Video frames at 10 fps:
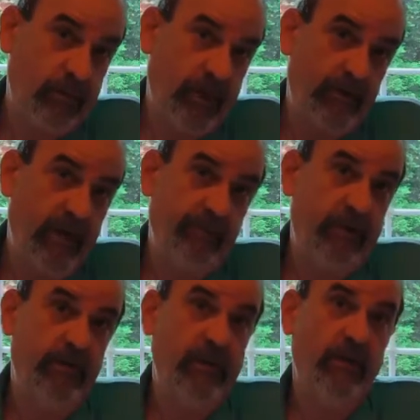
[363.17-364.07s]

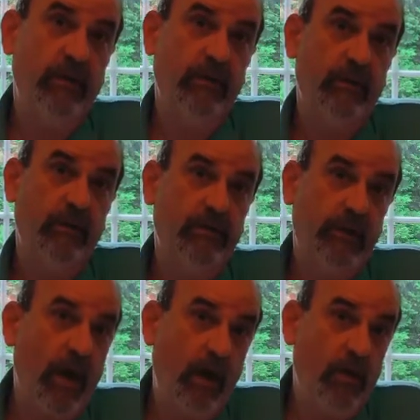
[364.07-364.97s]
attempted to
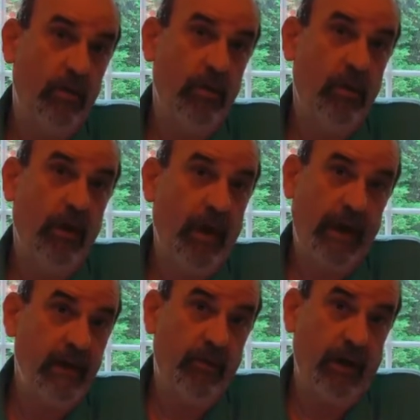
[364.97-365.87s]
go
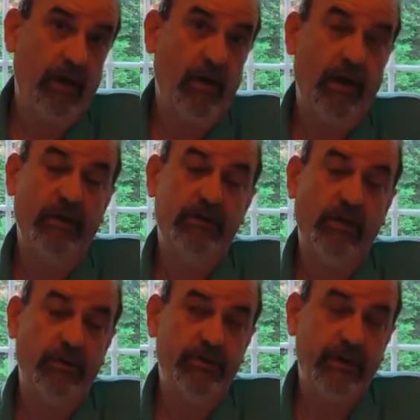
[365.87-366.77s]
anywhere. And
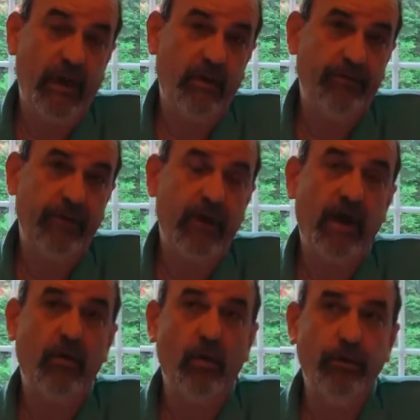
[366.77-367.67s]
so as the elephant got
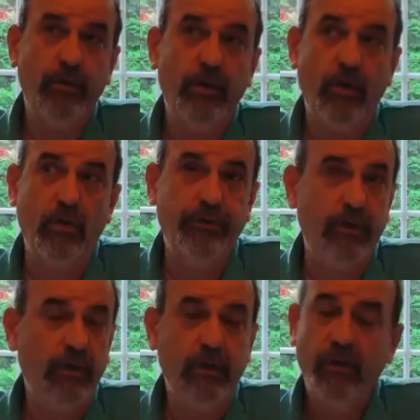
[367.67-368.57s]
older and
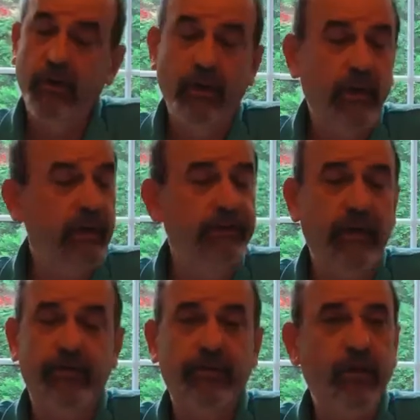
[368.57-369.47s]
older, it
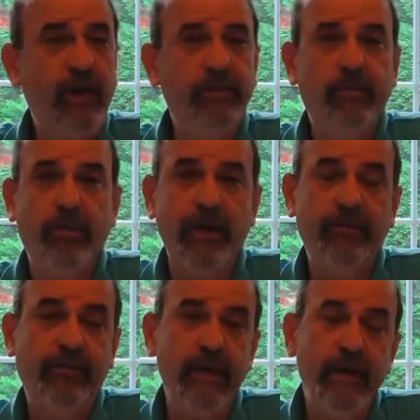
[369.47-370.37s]
never tried to break
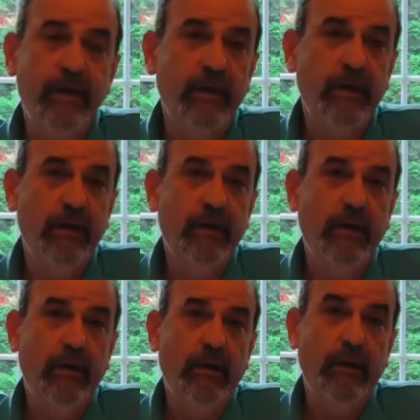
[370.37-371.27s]
free.
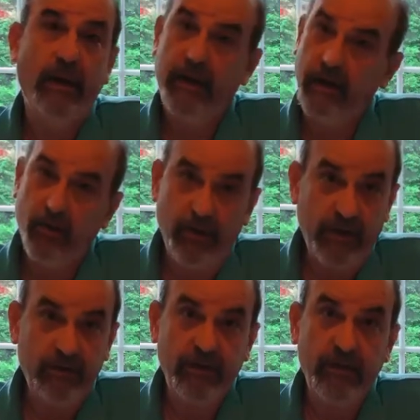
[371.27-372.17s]
It could
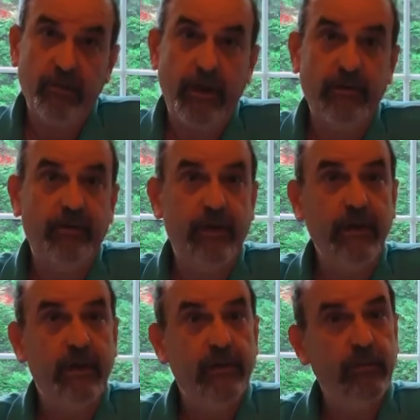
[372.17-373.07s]
easily break free,
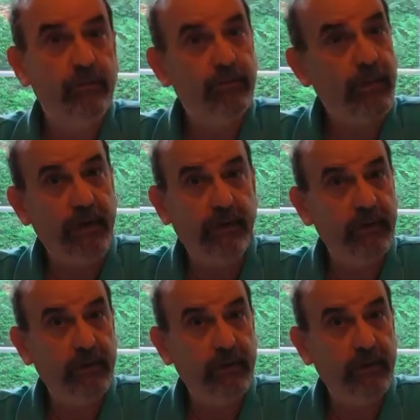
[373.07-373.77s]
but